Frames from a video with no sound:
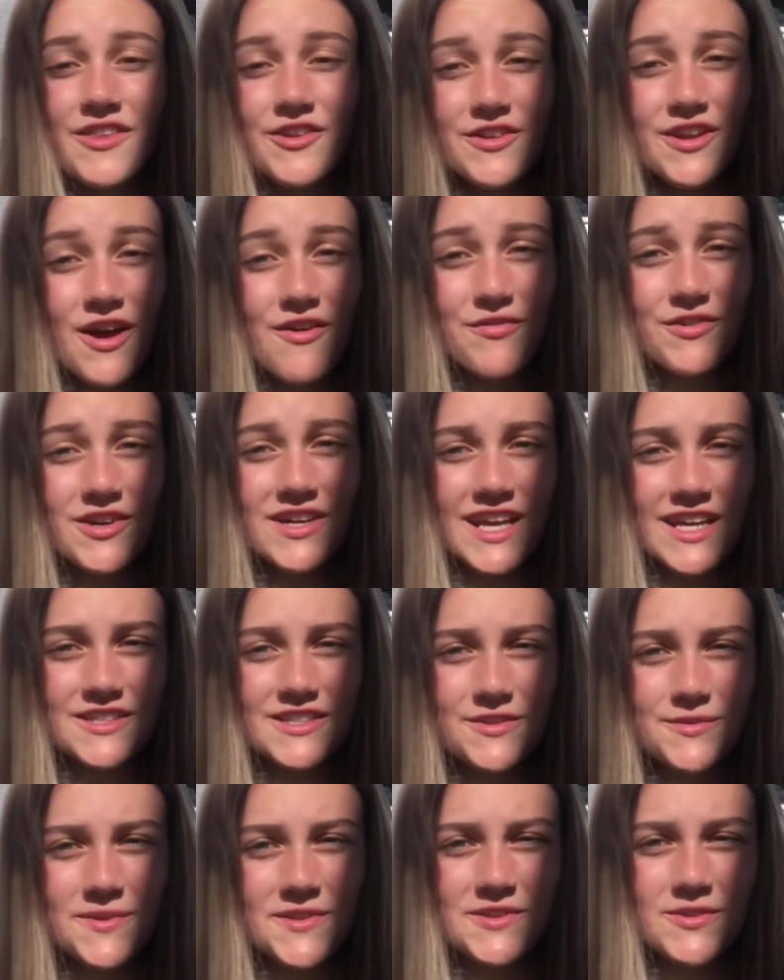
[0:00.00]
Do not
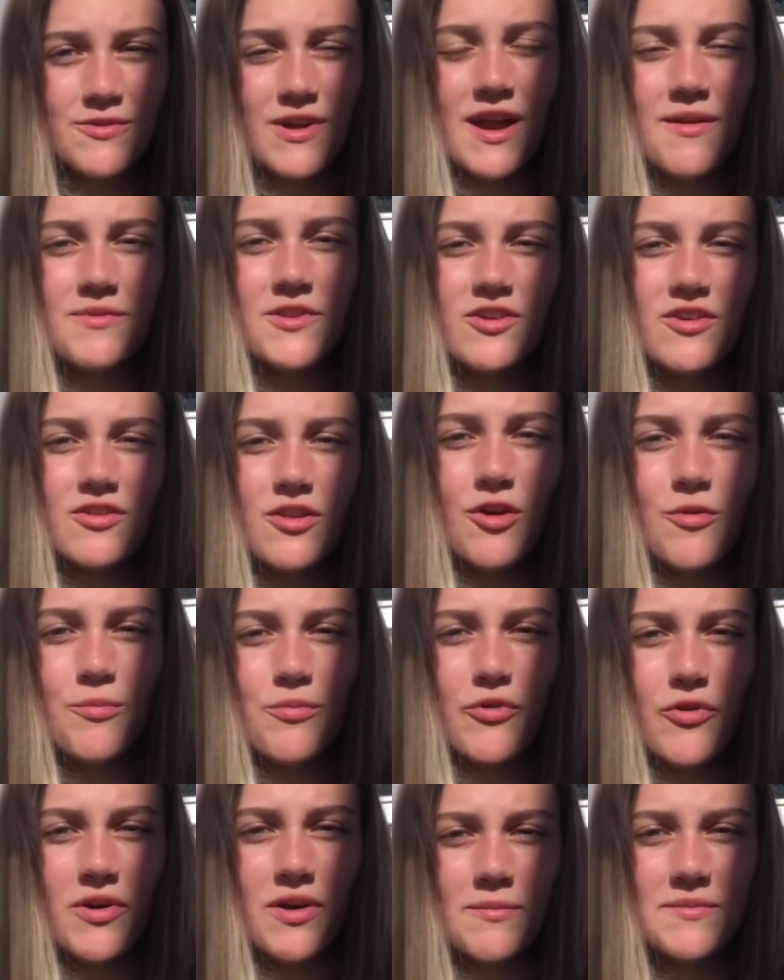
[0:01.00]
forget to subscribe to the
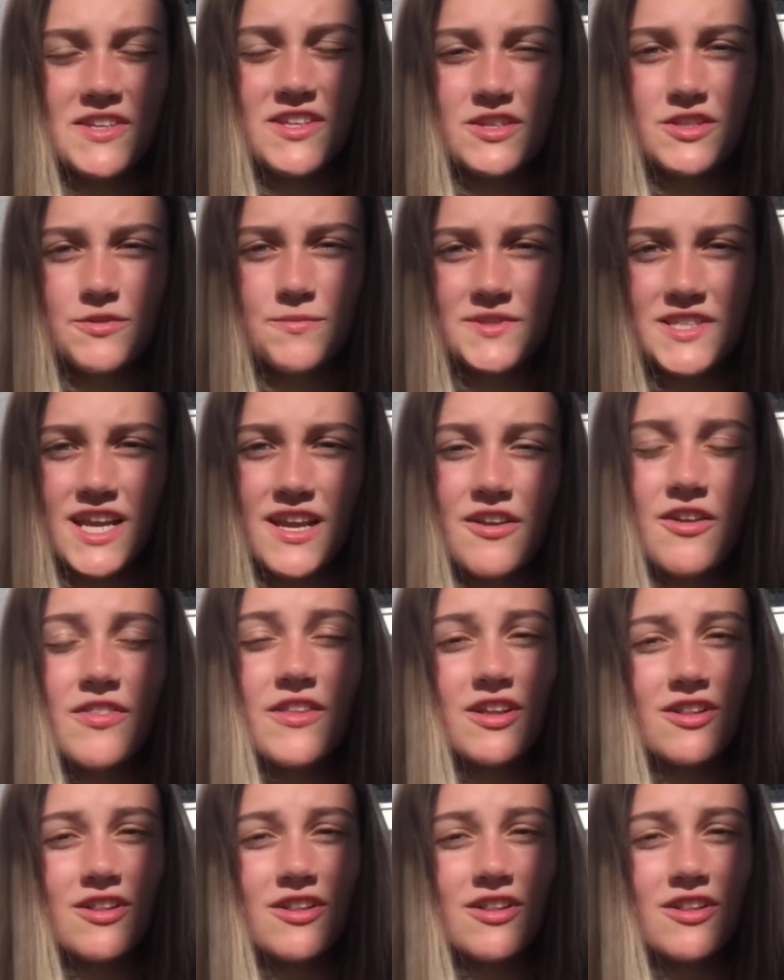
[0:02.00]
GLOBE program's YouTube channel,